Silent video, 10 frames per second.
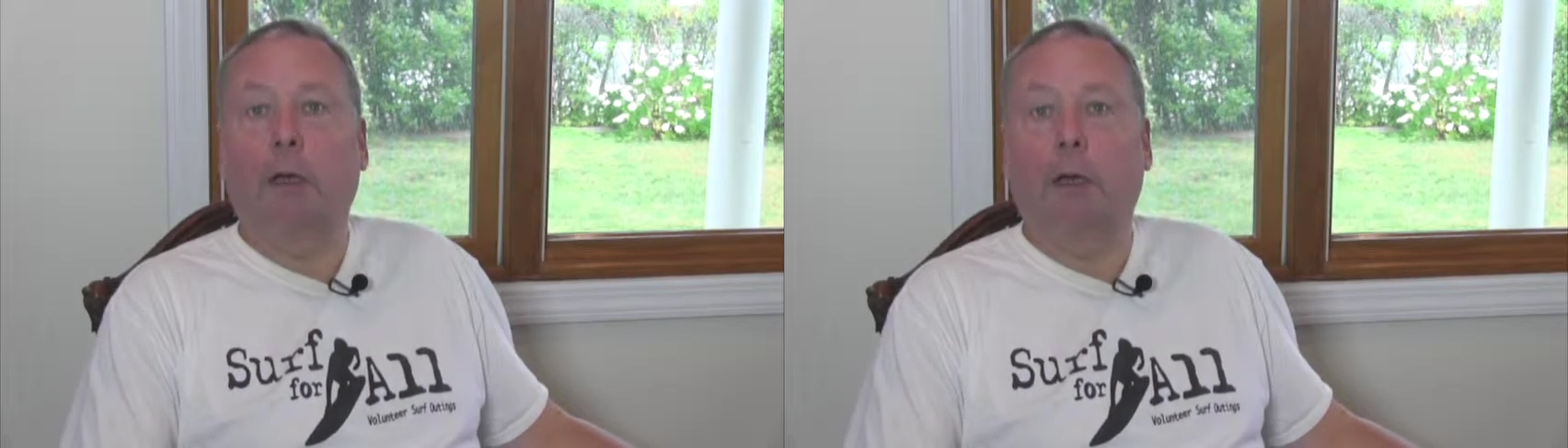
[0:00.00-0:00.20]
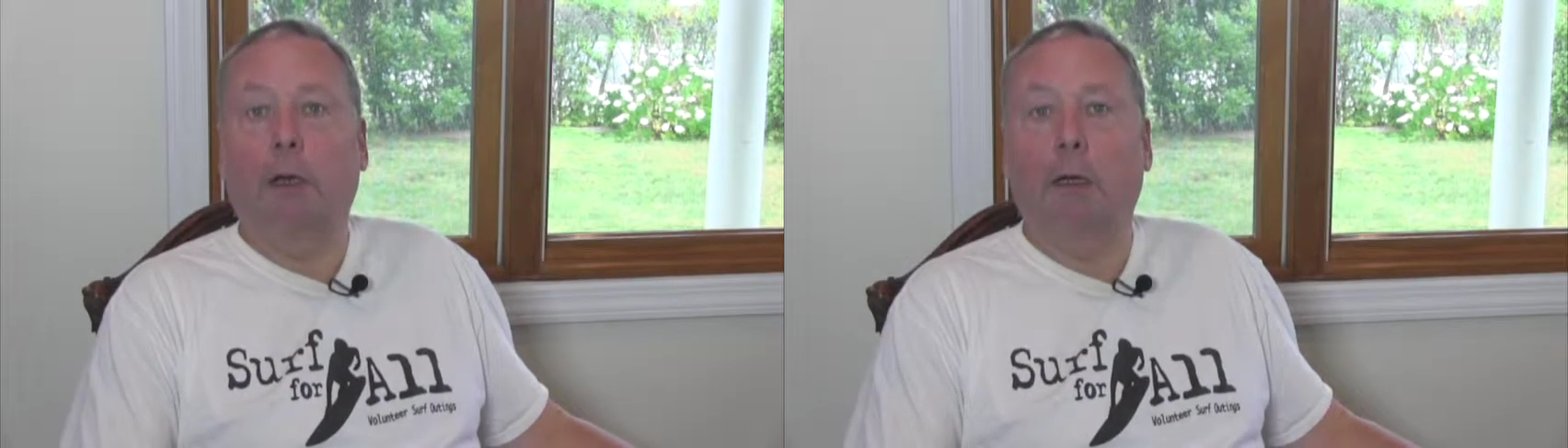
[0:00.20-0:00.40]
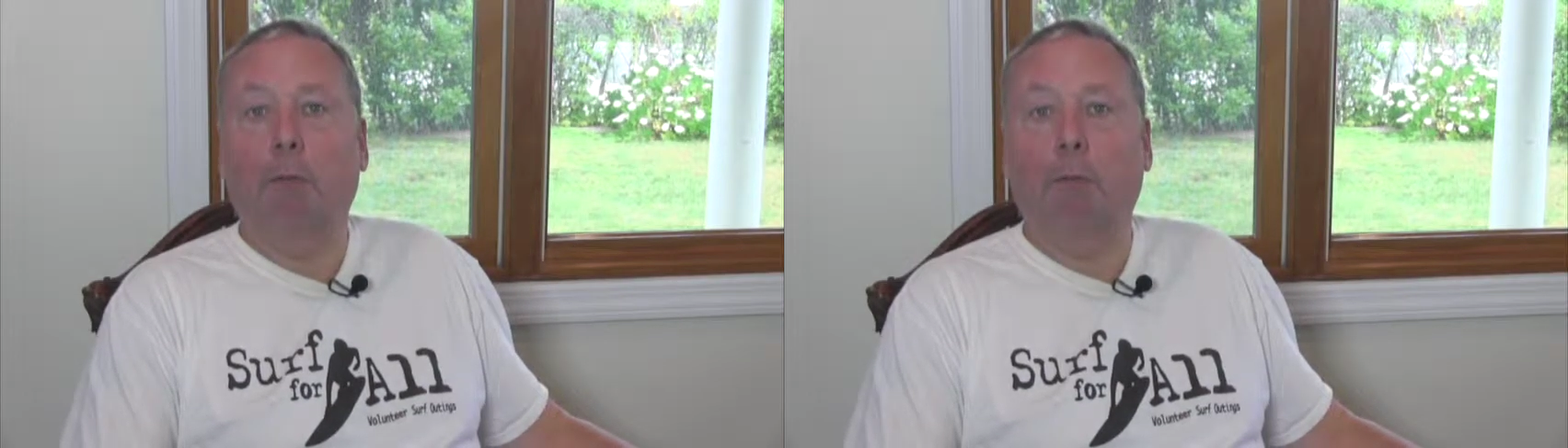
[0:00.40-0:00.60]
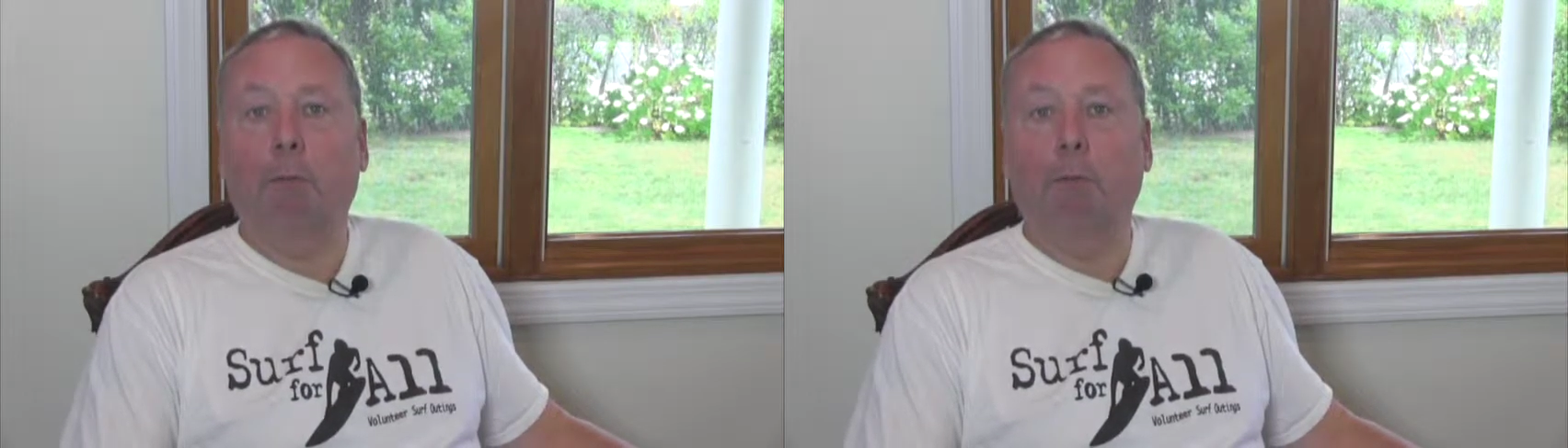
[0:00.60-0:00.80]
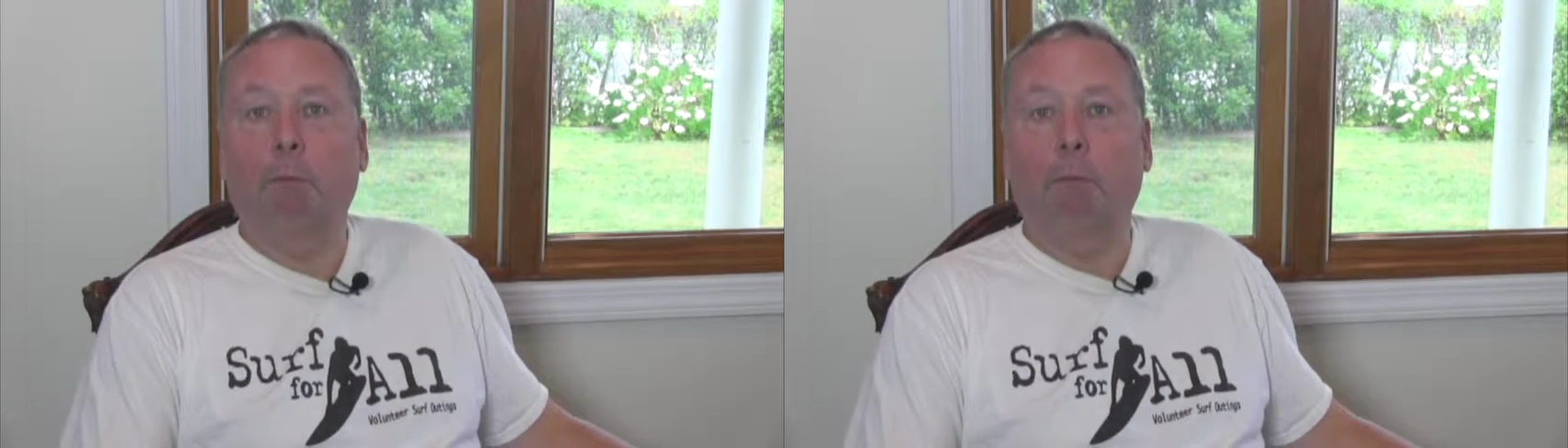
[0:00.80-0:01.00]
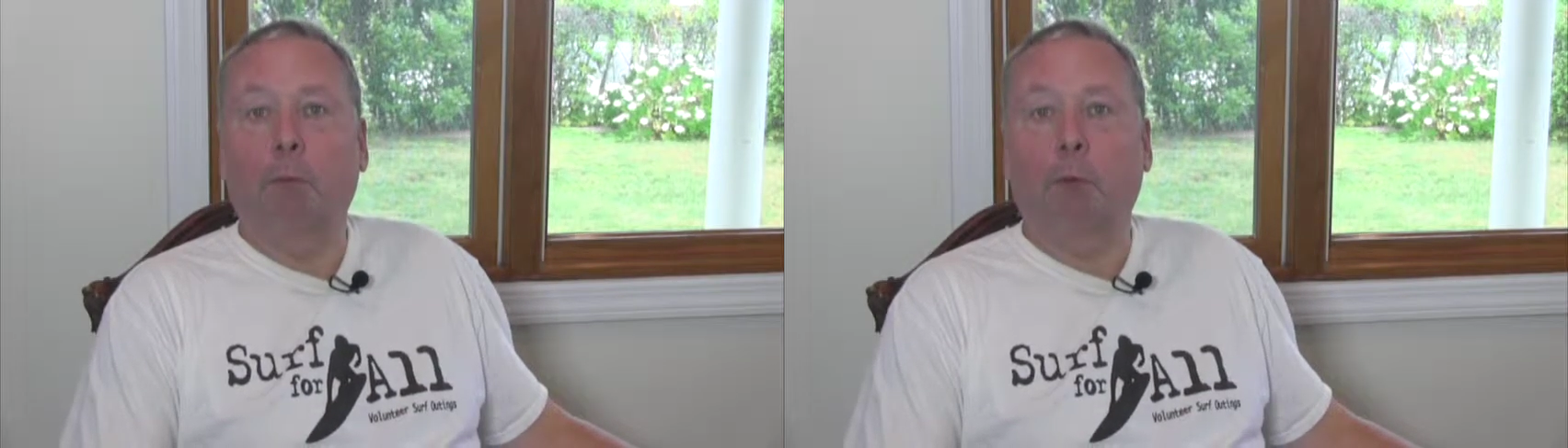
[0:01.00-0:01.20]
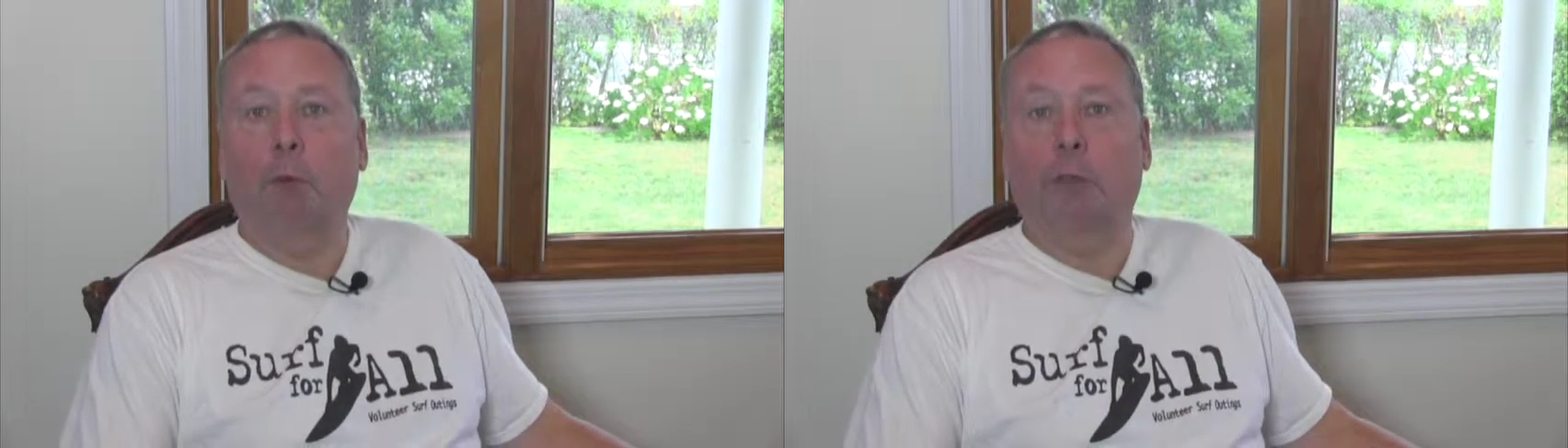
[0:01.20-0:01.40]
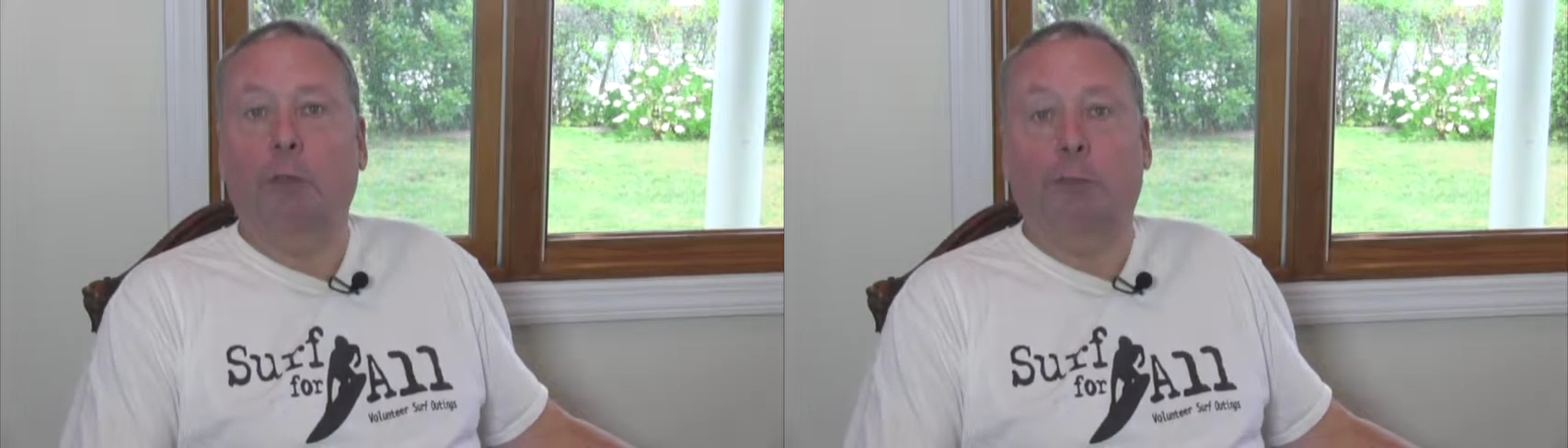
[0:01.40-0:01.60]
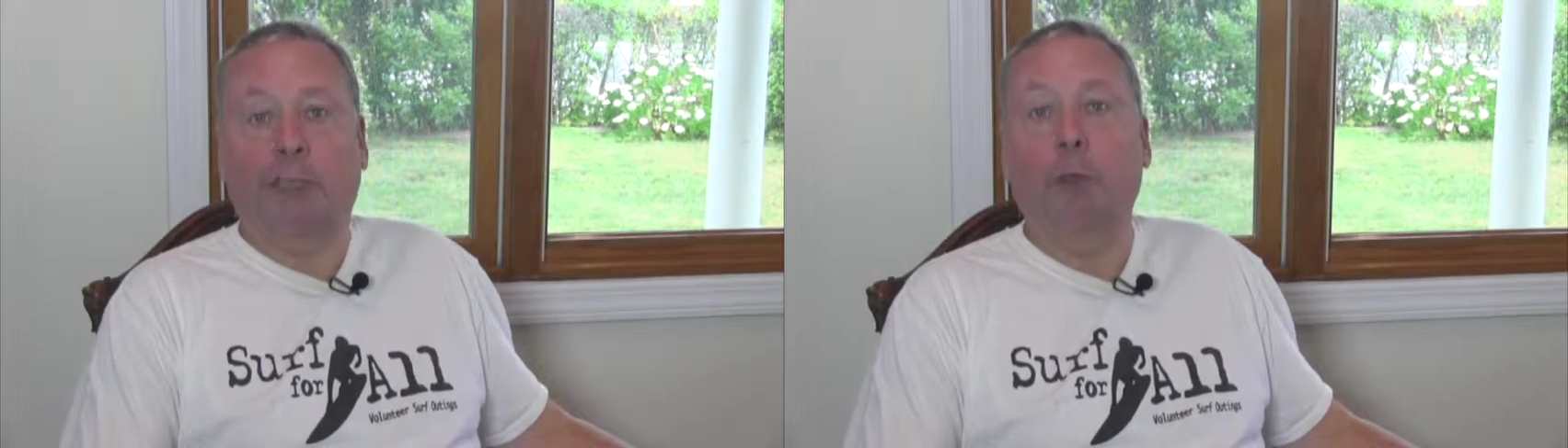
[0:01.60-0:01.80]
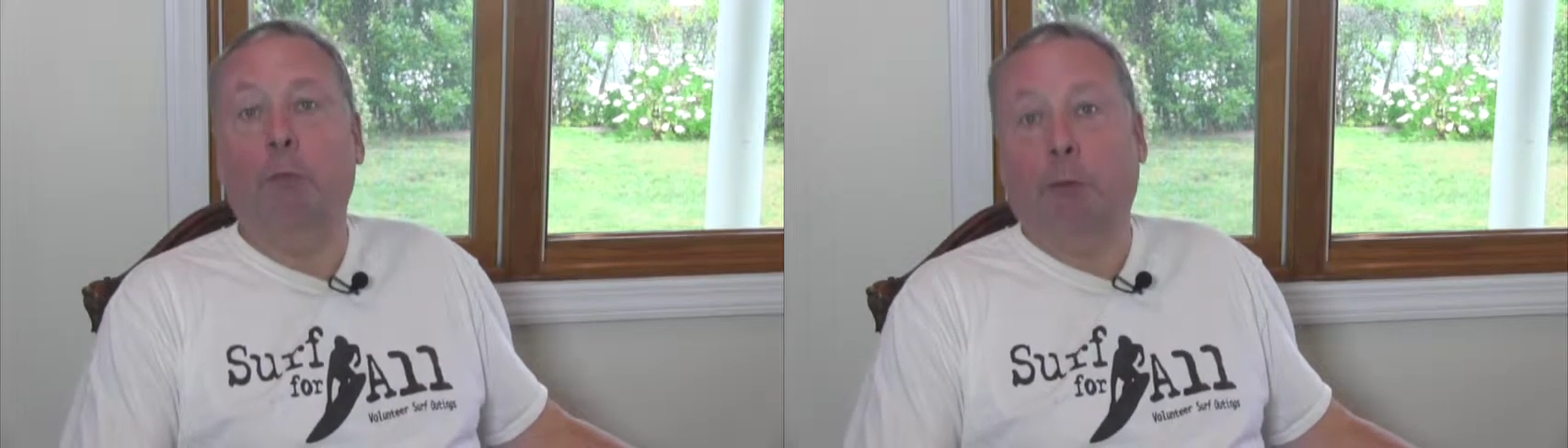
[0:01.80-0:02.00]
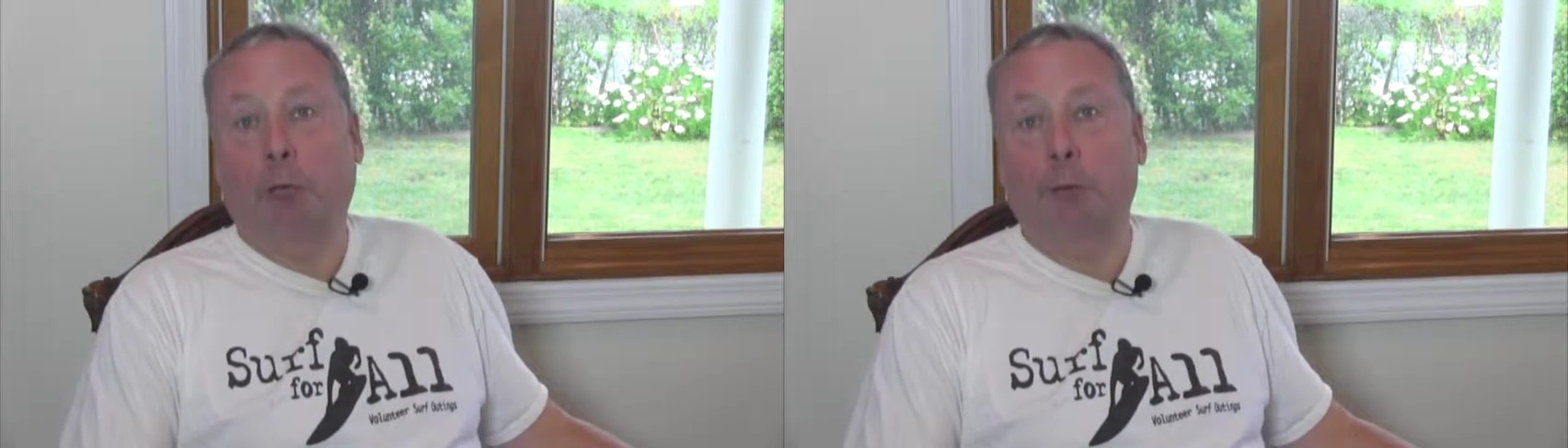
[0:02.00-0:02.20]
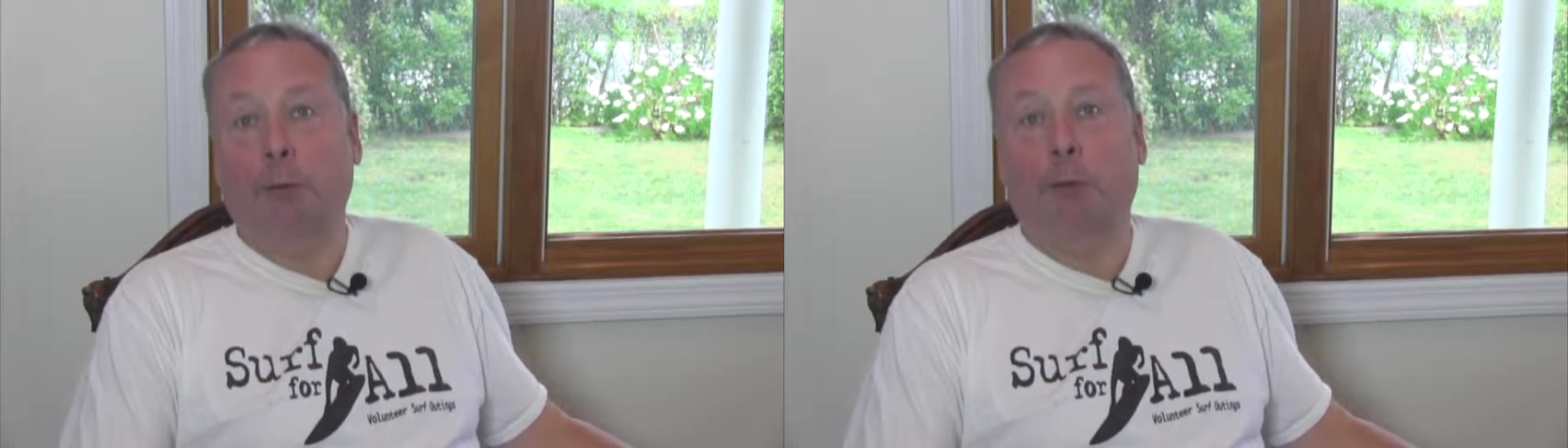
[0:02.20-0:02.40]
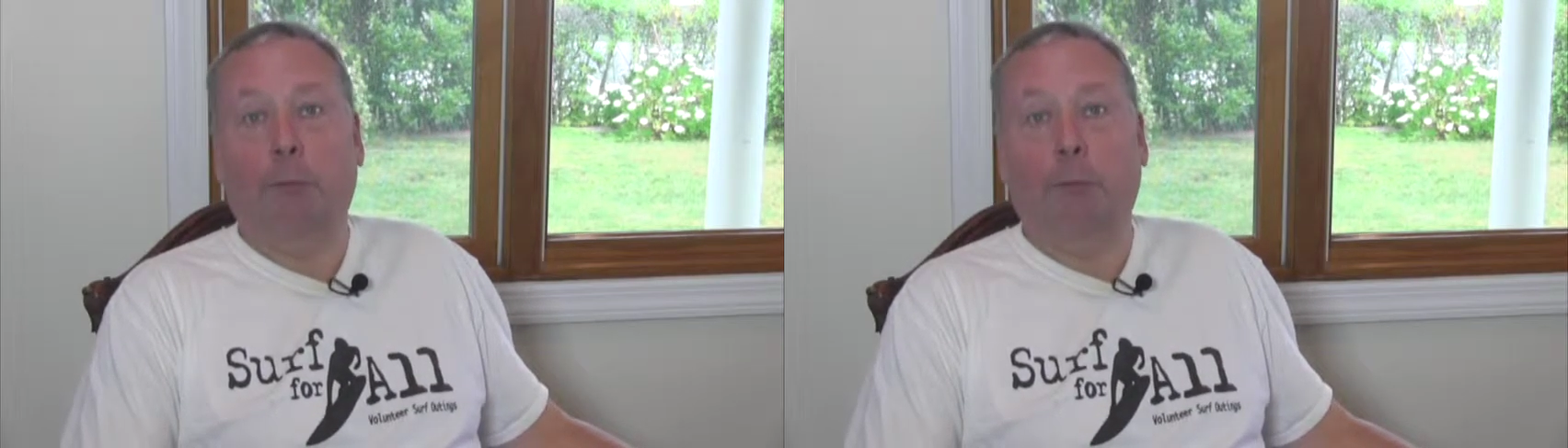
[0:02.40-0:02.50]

um, school district in the country.